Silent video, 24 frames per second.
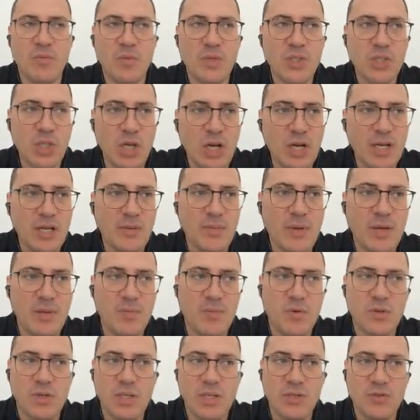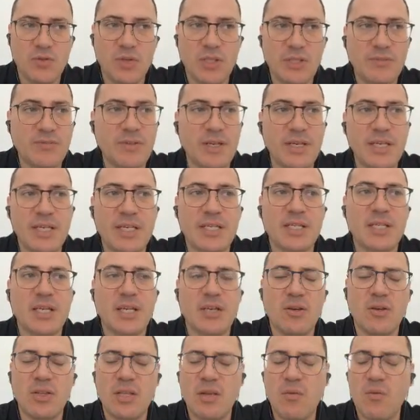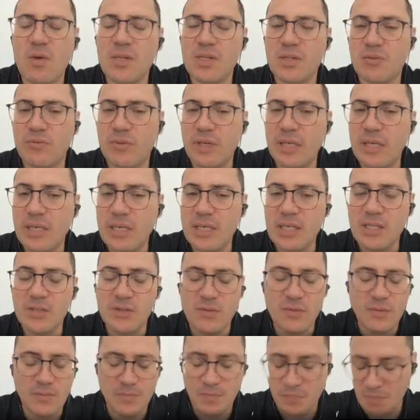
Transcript: we're talking about more than 25 years ago. That wasn't really easy.